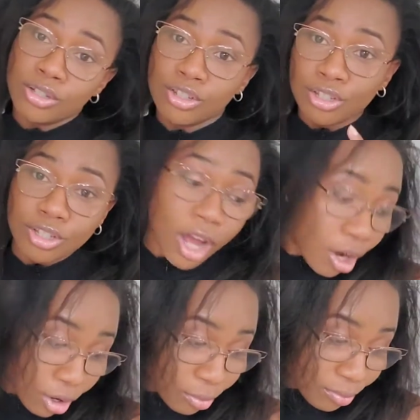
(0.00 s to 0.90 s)

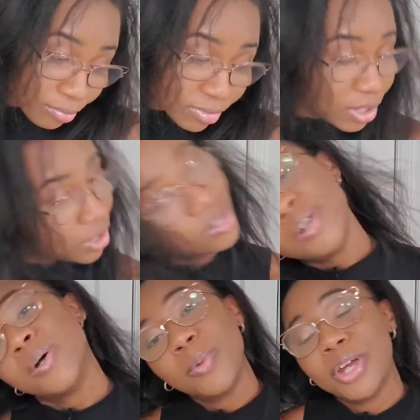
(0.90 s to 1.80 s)
So
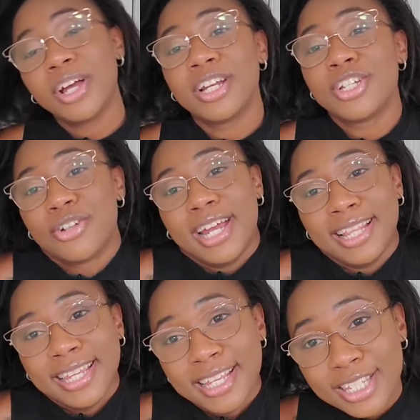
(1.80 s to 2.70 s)
we're gonna straighten
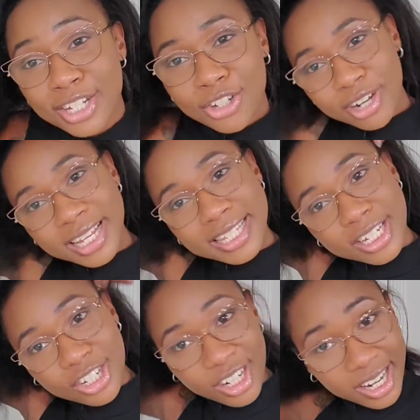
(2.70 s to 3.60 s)
this
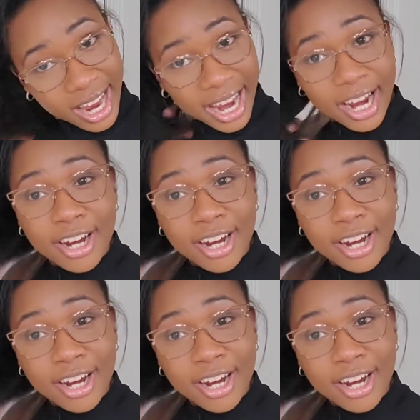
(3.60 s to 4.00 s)
transitioning hair.